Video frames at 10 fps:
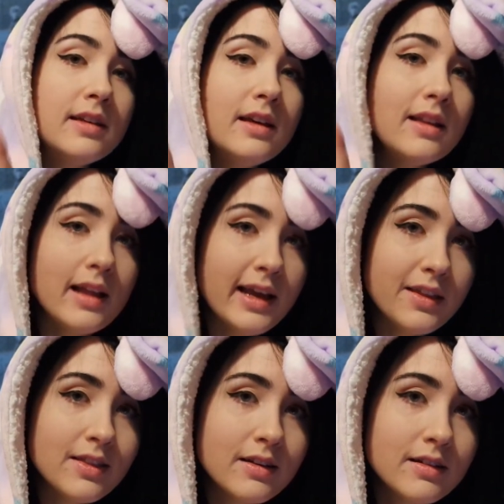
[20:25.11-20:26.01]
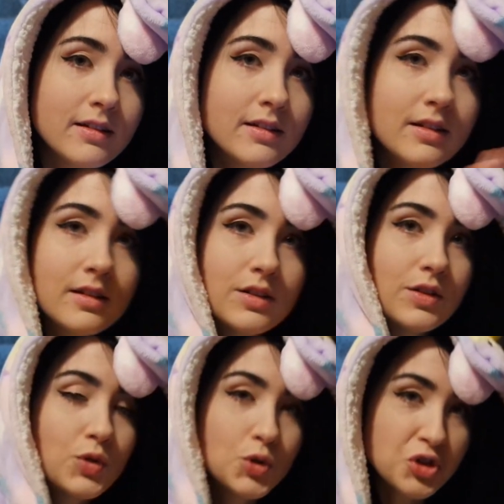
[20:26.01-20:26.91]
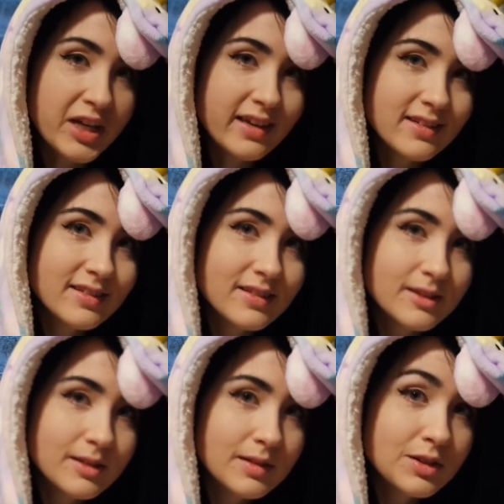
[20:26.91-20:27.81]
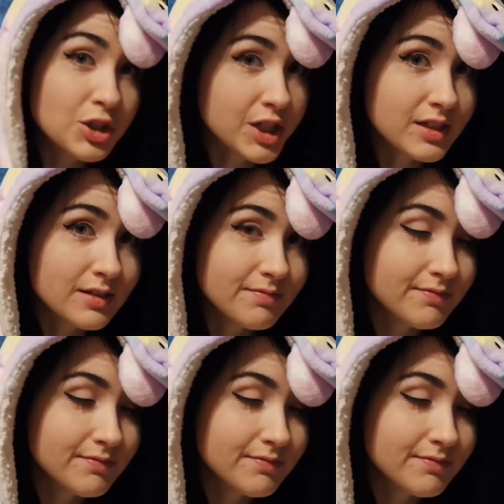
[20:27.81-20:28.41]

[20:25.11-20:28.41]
T-length tree, skirt,